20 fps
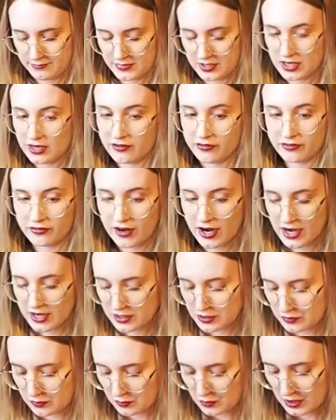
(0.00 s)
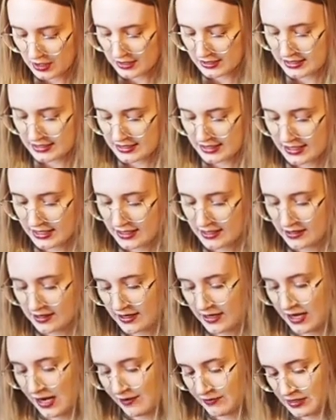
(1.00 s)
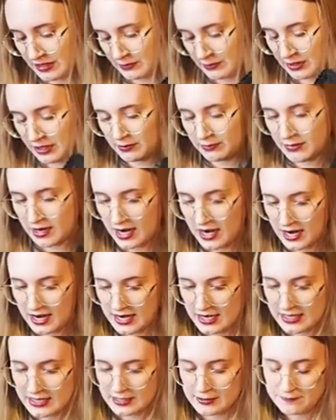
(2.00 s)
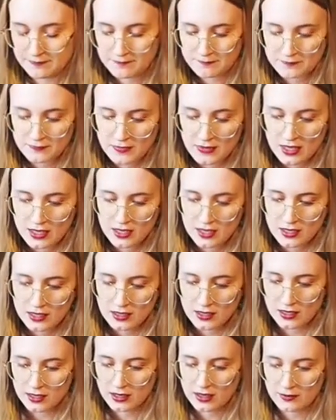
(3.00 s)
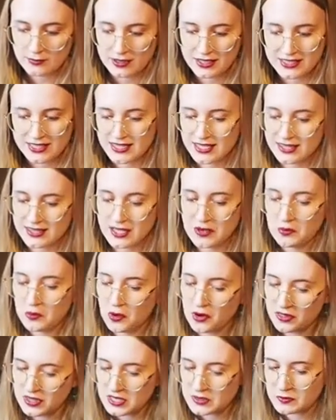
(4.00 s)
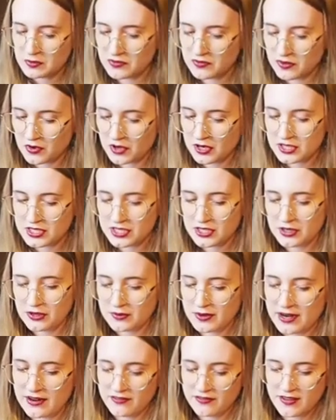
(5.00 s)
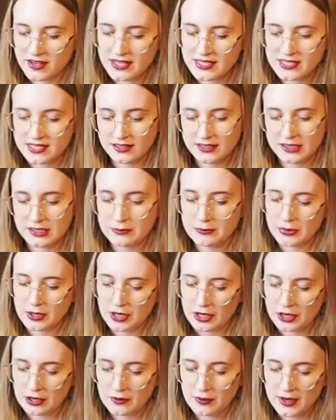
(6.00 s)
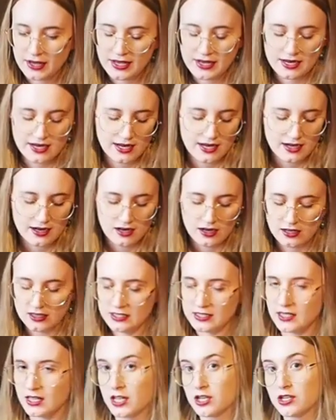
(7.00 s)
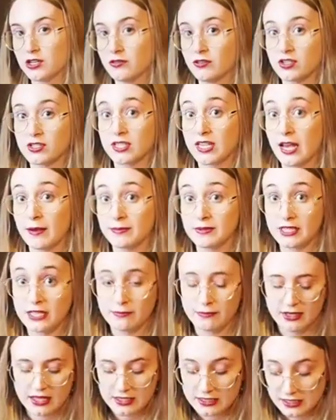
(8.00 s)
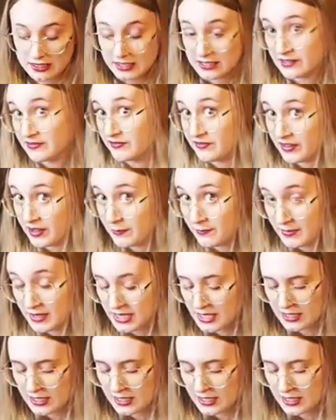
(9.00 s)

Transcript: a friend wants it. I have someone in mind, because I think they wore this before to Renfest. I let them borrow it, and honestly I should have just kept it because it doesn't fit me